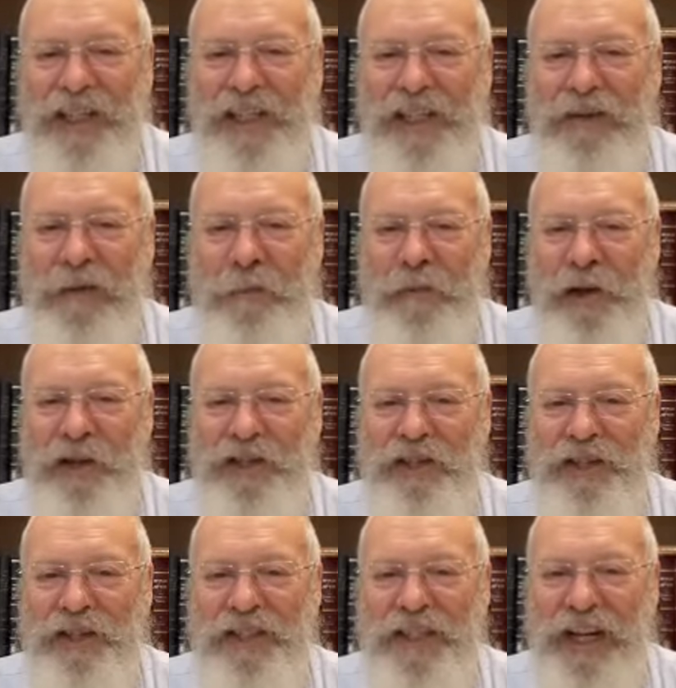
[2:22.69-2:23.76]
So if a
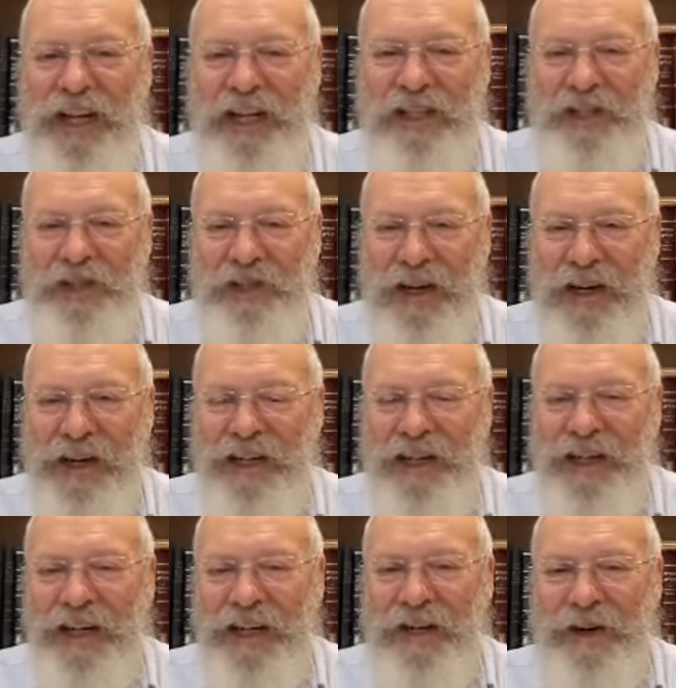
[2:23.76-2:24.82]
person studies Torah,
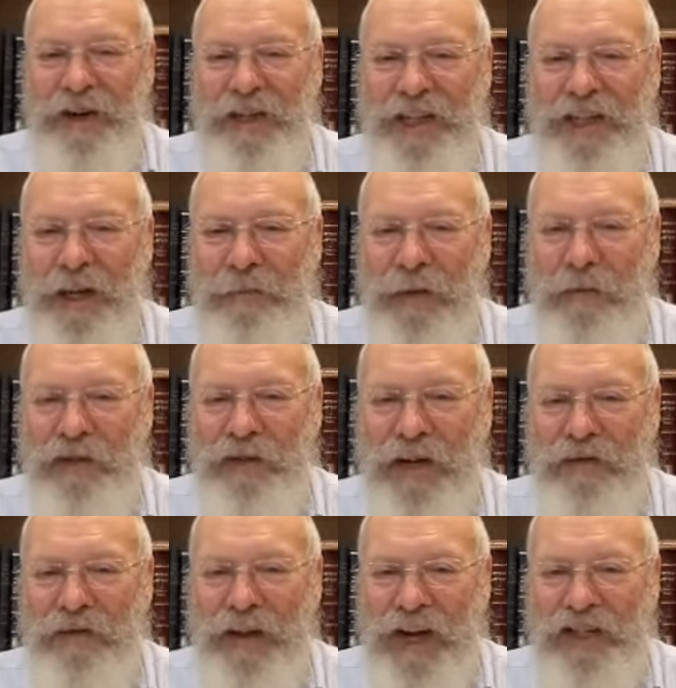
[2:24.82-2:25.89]
can't keep
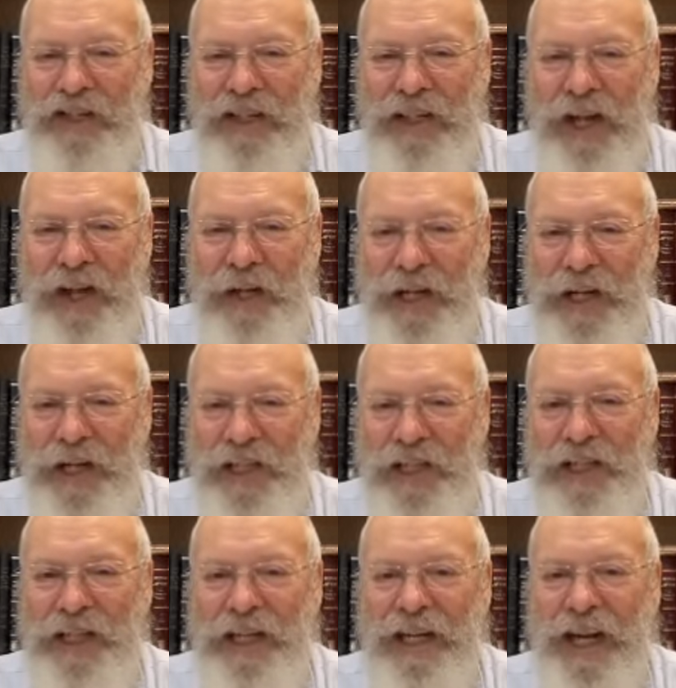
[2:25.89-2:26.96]
themselves actually going in it,